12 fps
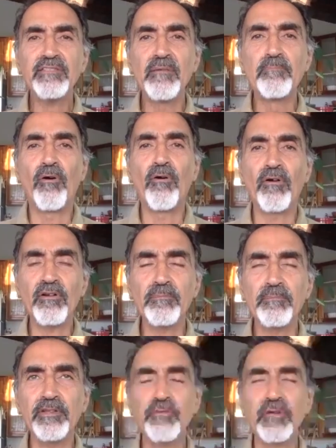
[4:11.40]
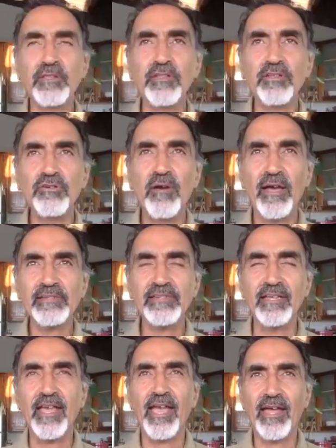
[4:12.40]
border between the U.S. and
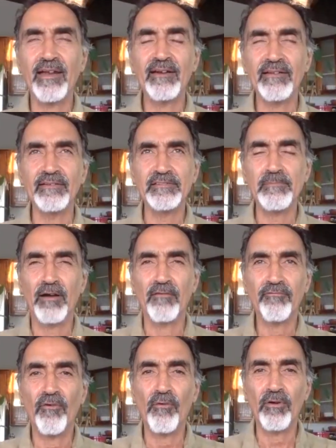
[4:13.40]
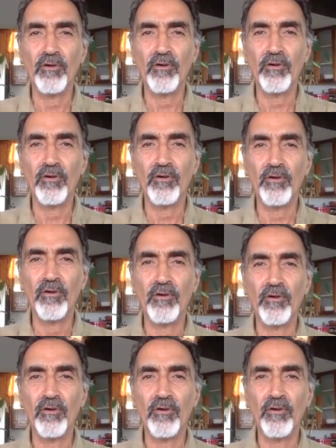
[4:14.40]
Canada is about 45,
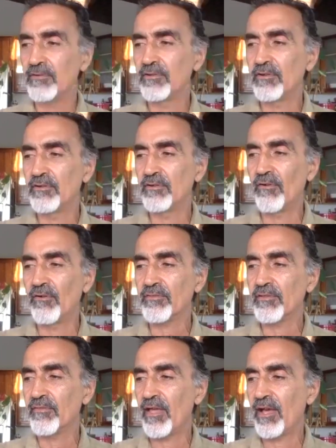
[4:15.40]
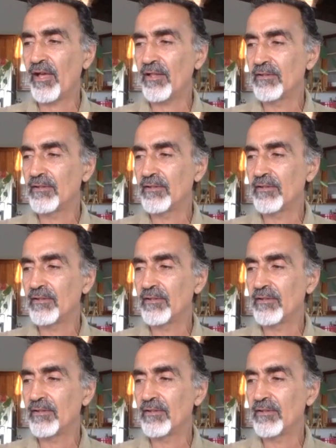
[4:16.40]
so you're you're north of that.